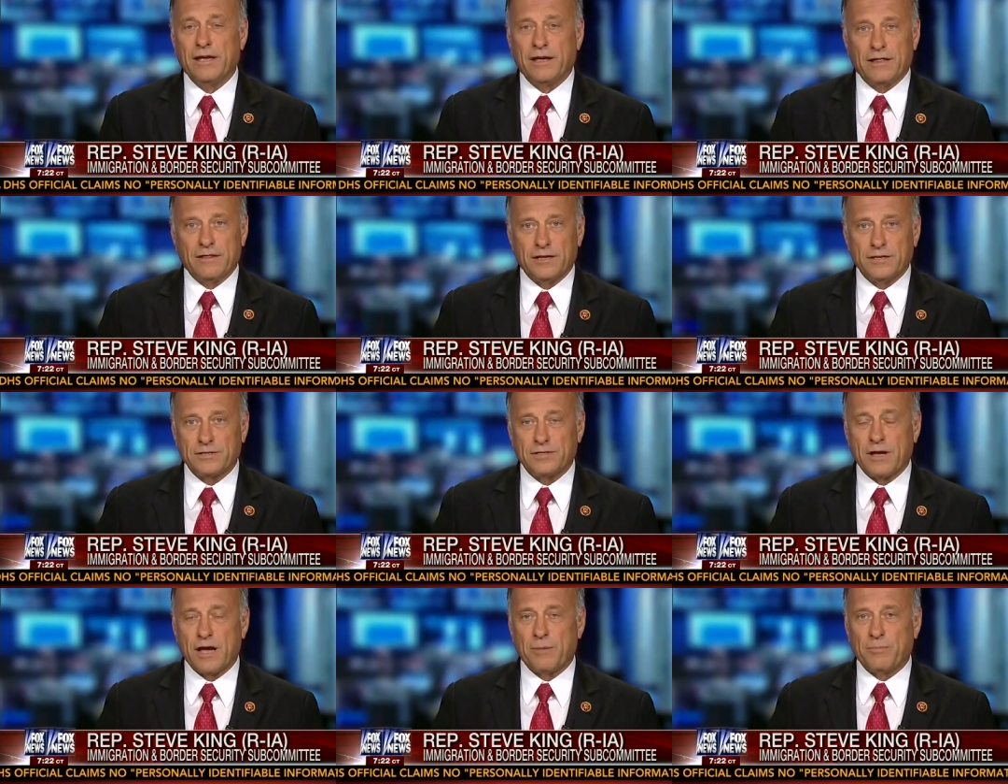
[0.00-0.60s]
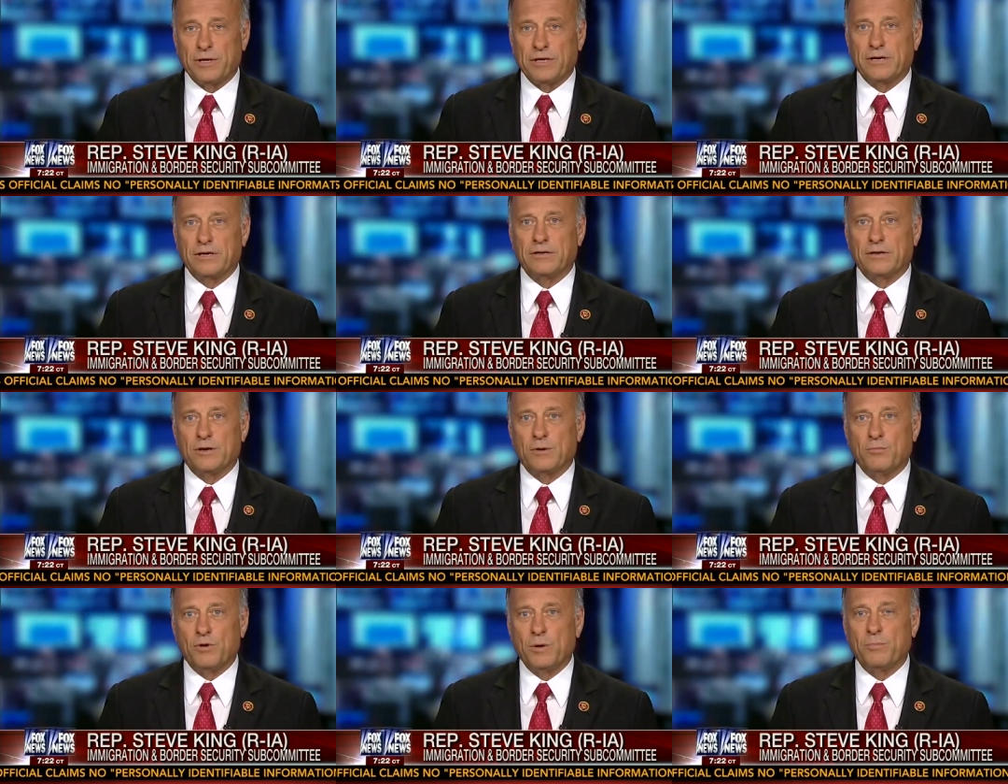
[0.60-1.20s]
This topic can
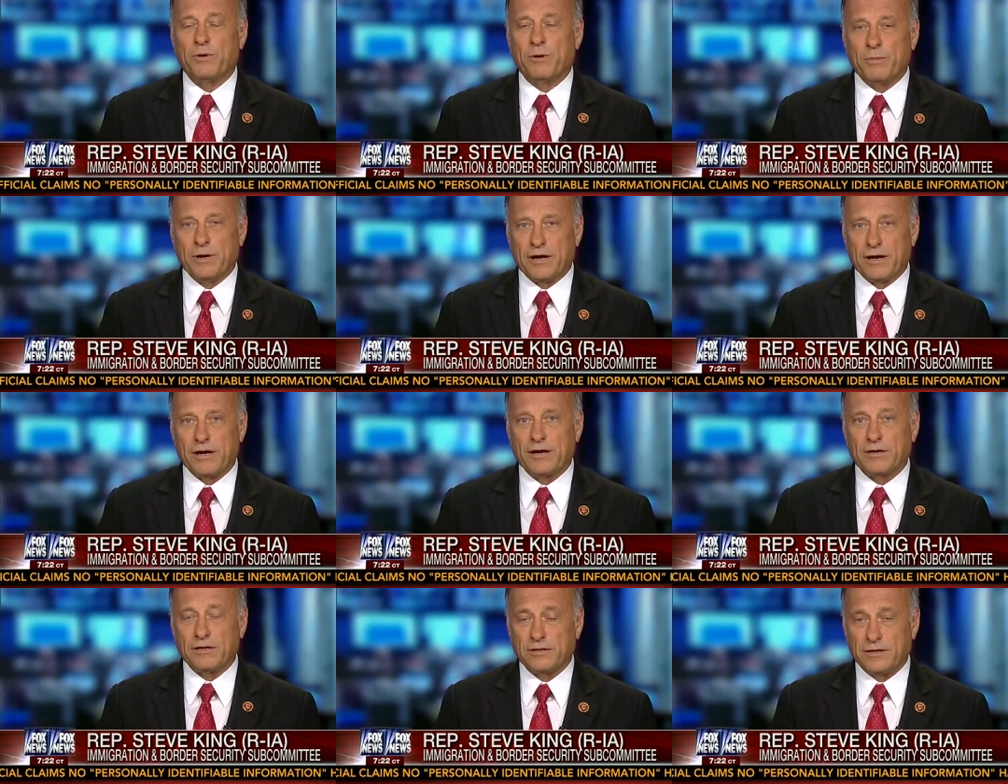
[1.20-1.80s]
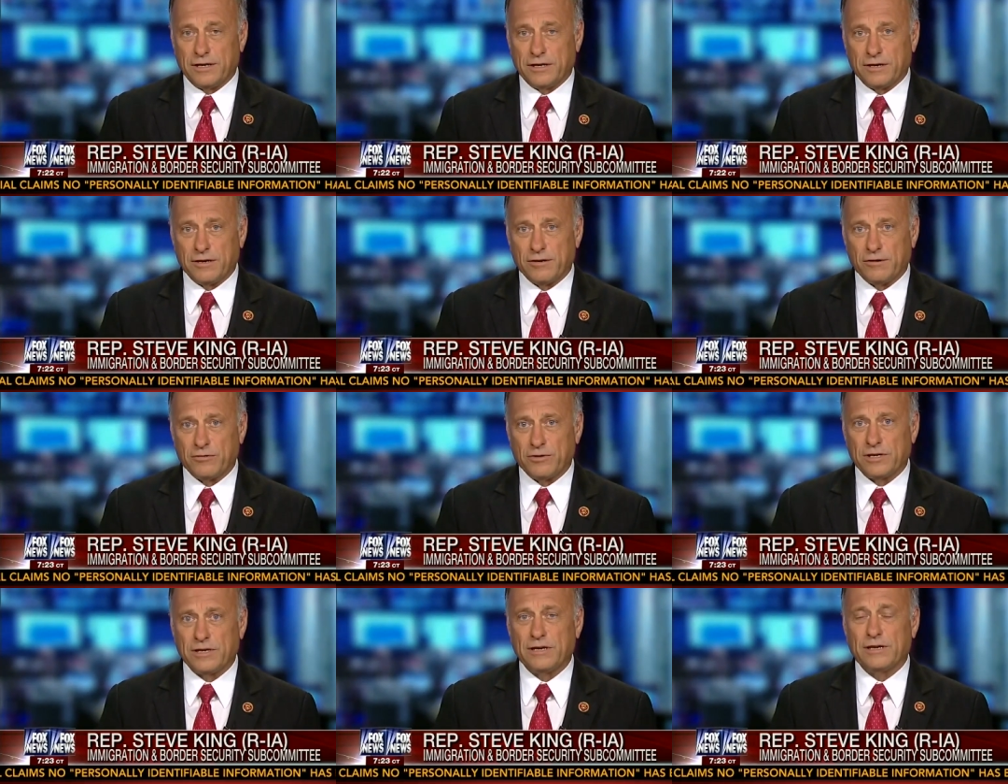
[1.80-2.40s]
come up about how to take care
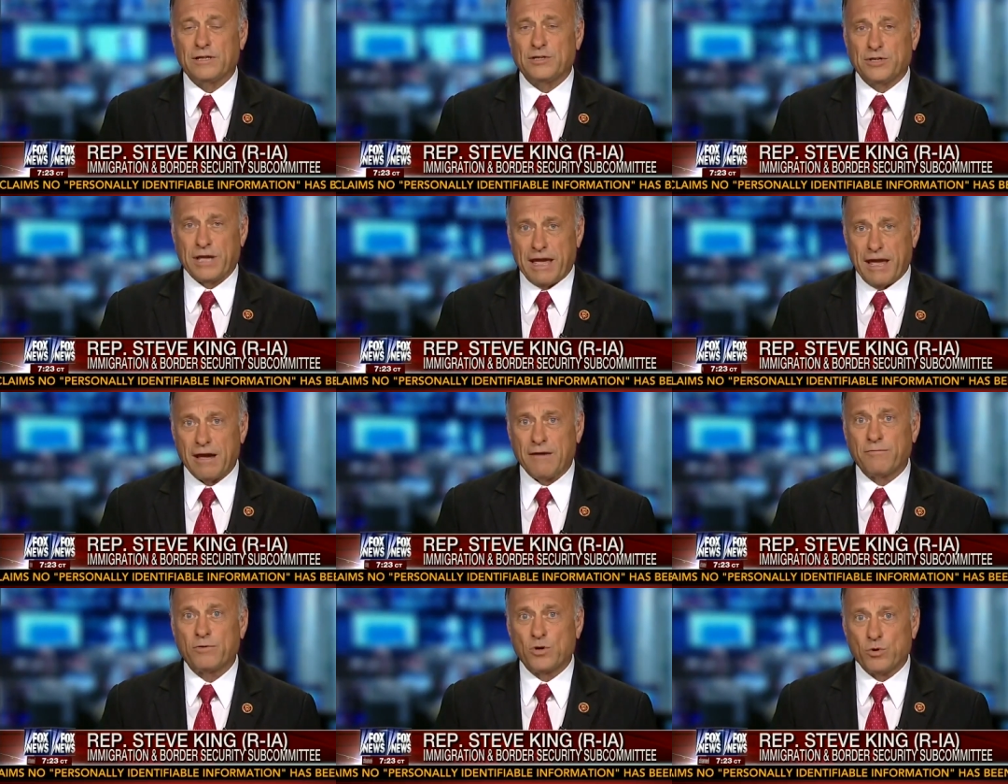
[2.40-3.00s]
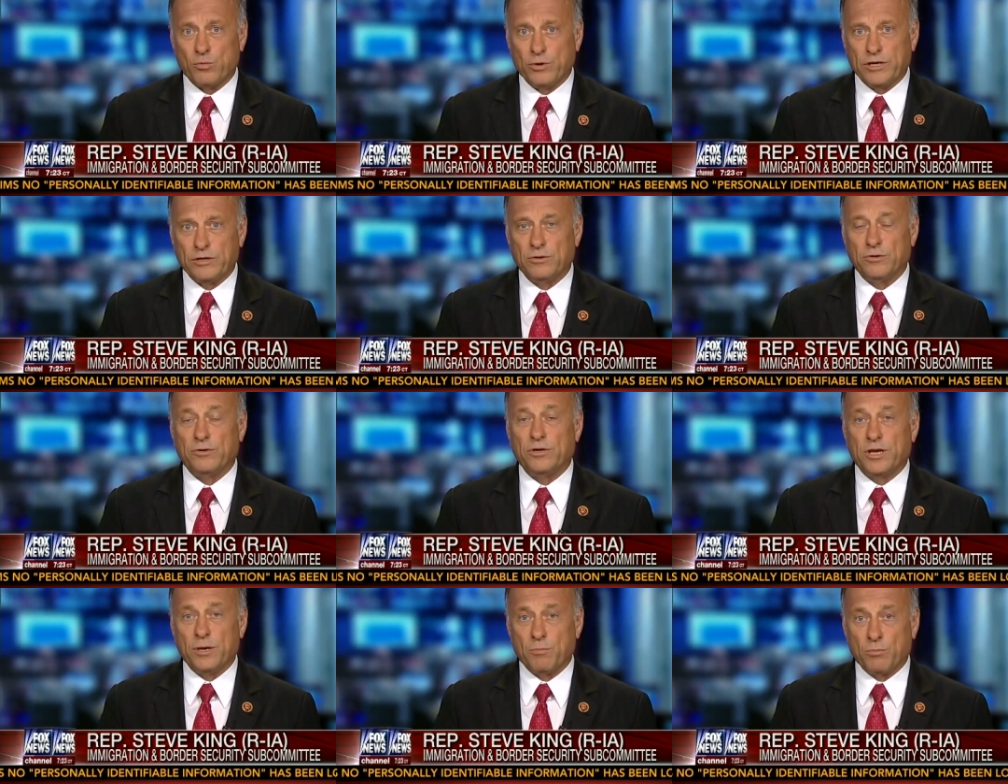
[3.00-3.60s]
of the kids after we do
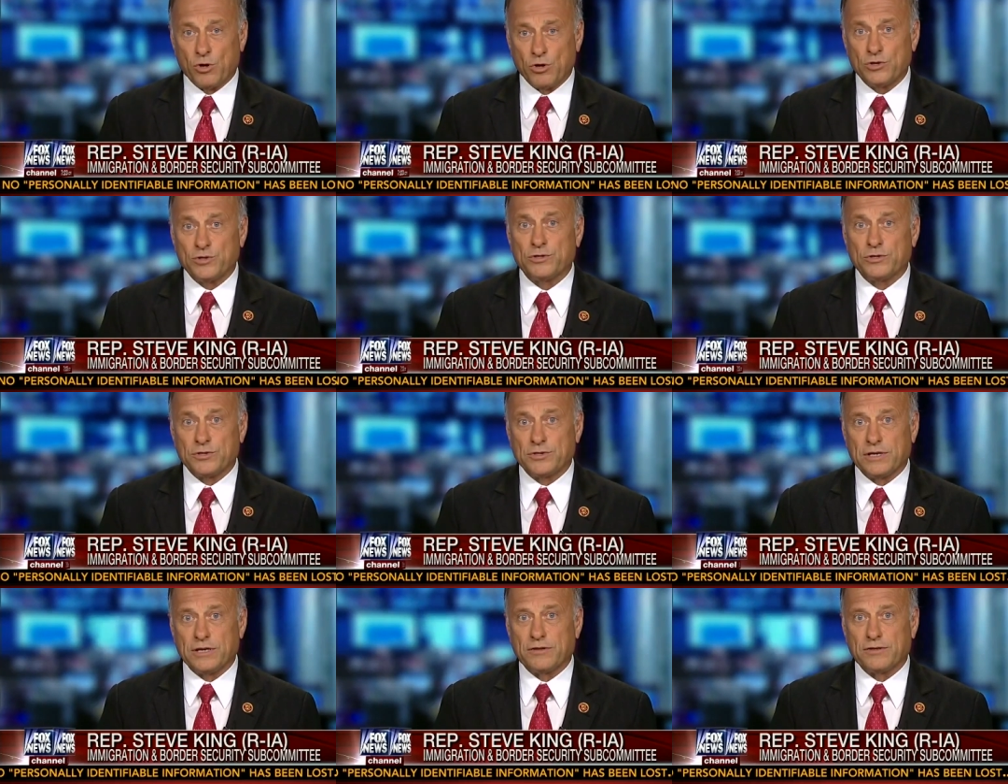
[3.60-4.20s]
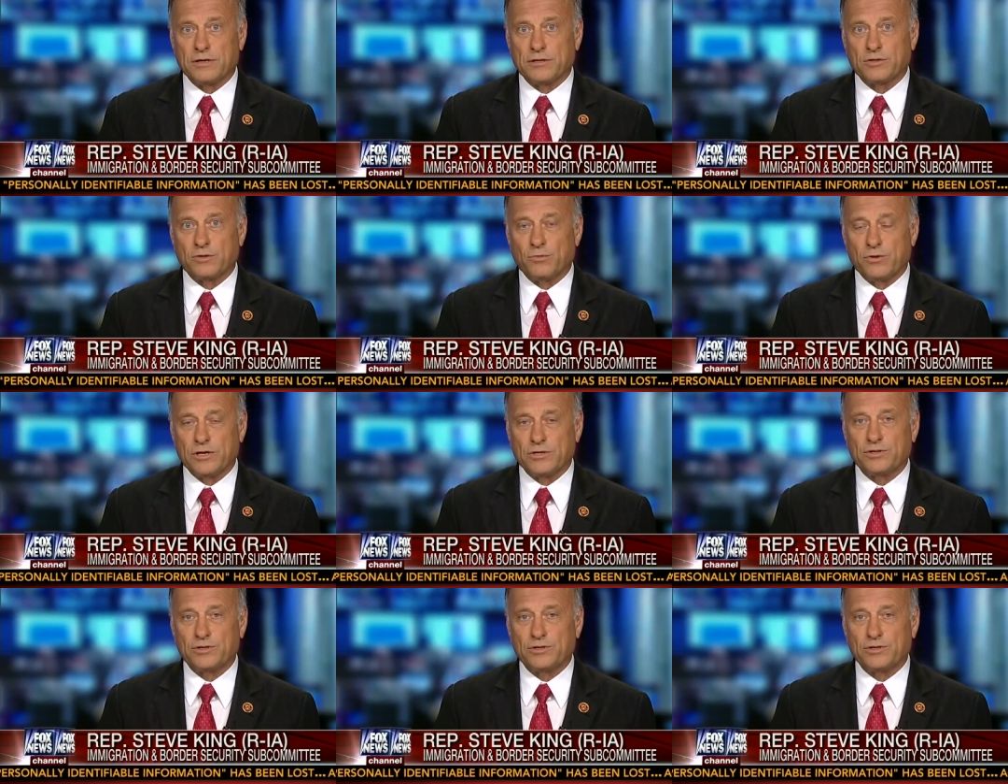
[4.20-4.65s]
the emergency situation.